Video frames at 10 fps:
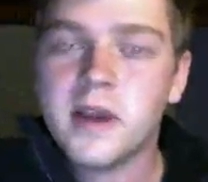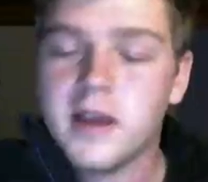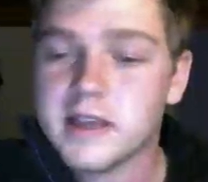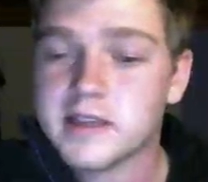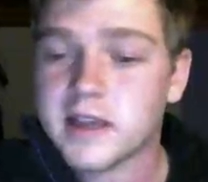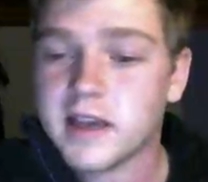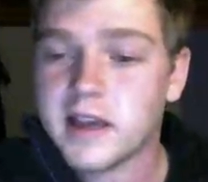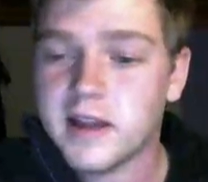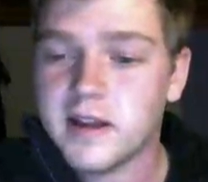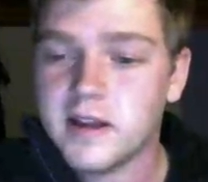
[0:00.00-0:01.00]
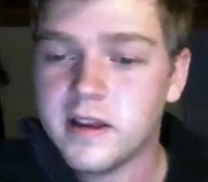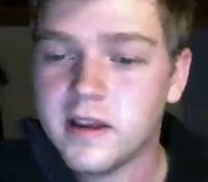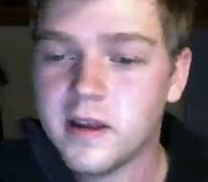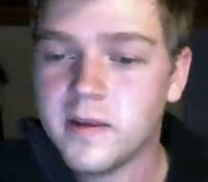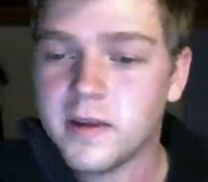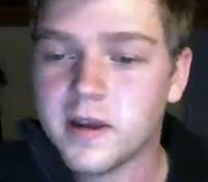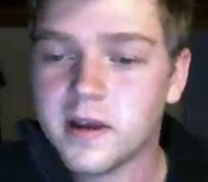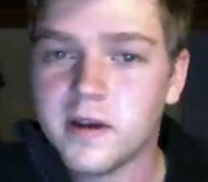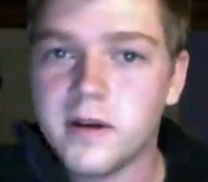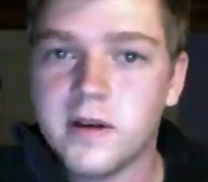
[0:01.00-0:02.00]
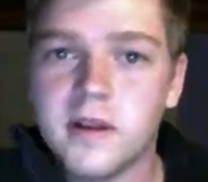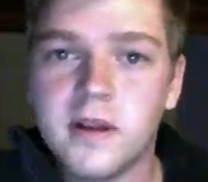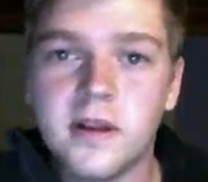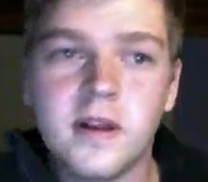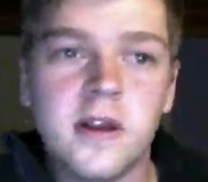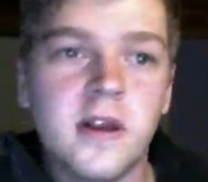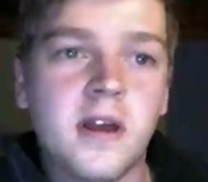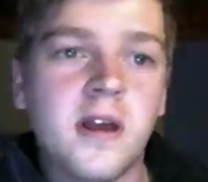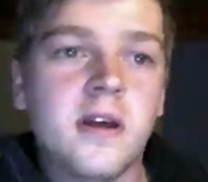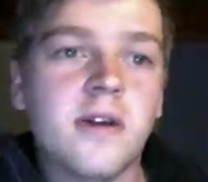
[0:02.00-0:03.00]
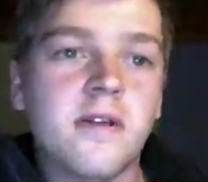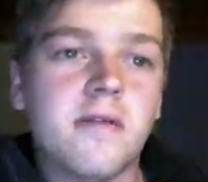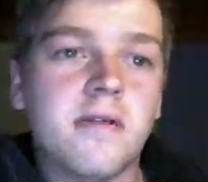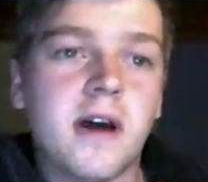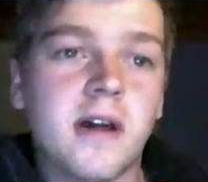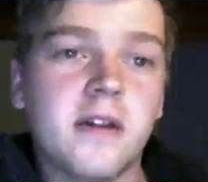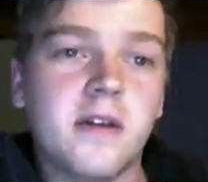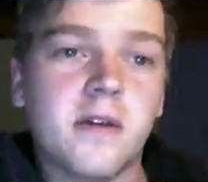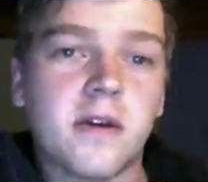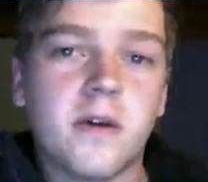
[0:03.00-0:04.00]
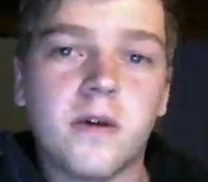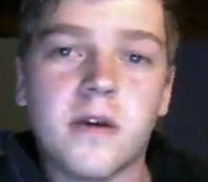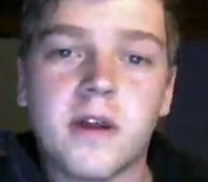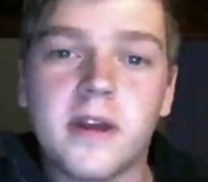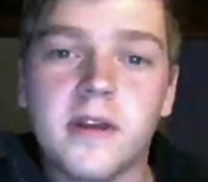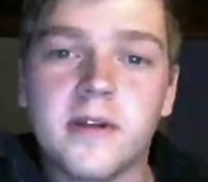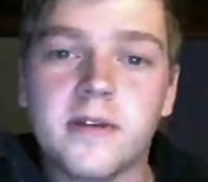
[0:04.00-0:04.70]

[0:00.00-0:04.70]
Yes, I can. There we go. File, new recording.